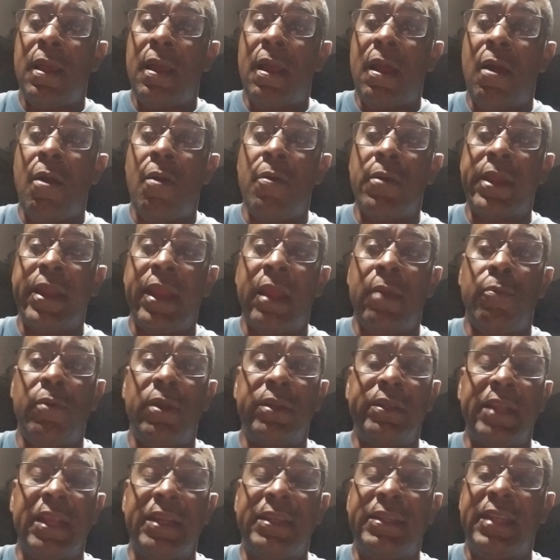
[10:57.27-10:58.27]
I don't care
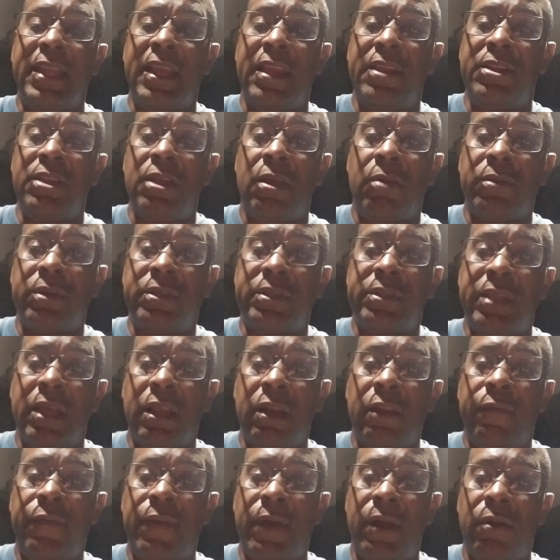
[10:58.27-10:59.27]
what they tell you on the
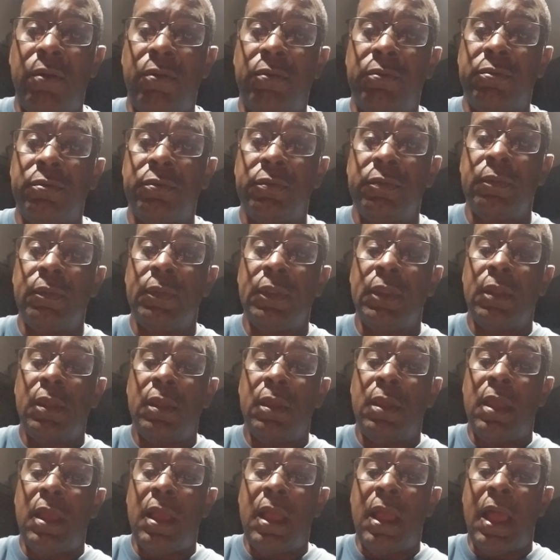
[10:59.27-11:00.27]
telephone,
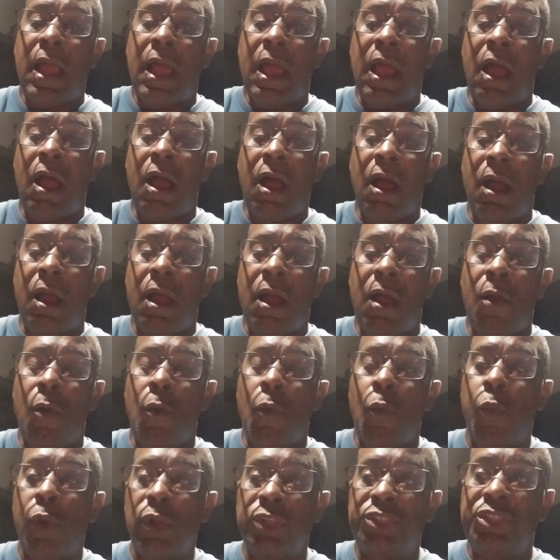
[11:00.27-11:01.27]

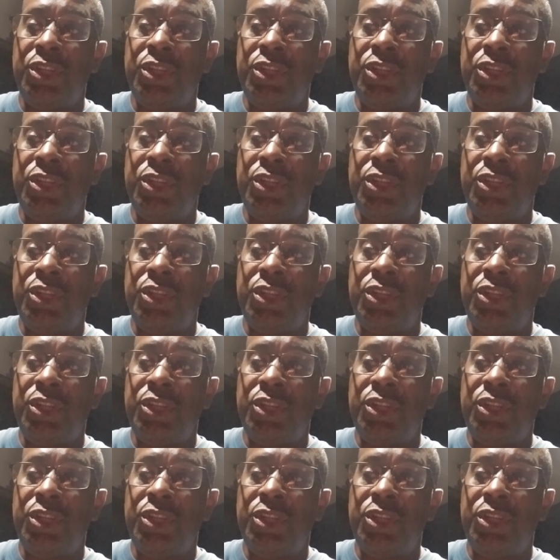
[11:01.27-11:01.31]
what